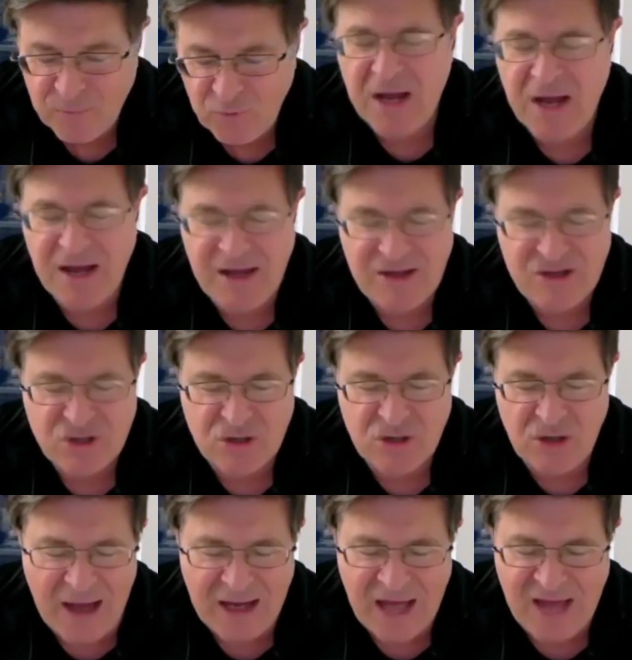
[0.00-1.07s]
Because
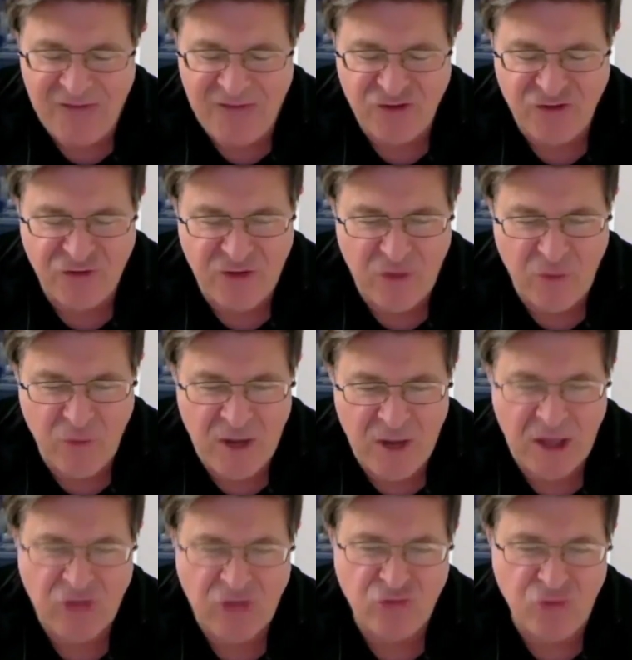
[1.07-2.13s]
God gave us free
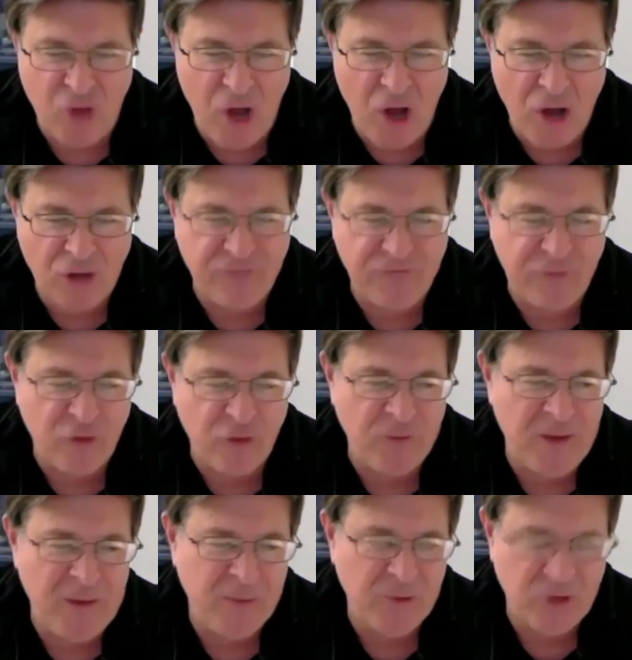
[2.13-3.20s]
will, it's wrong to
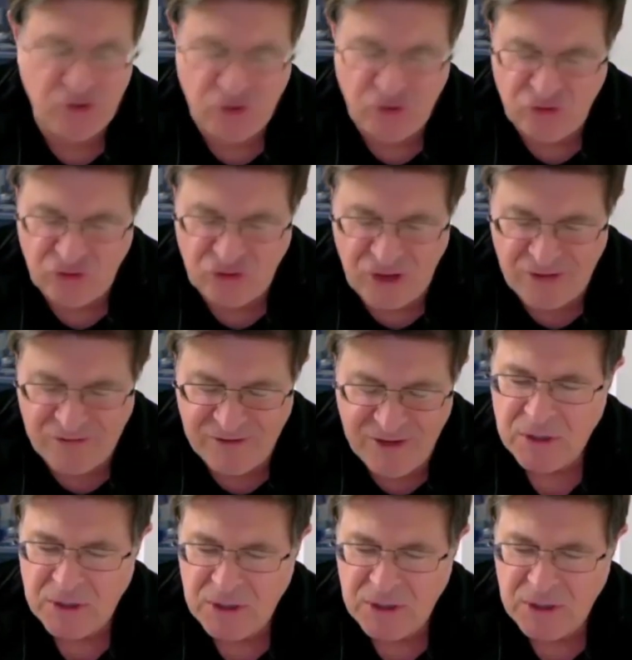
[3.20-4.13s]
force people to do stuff.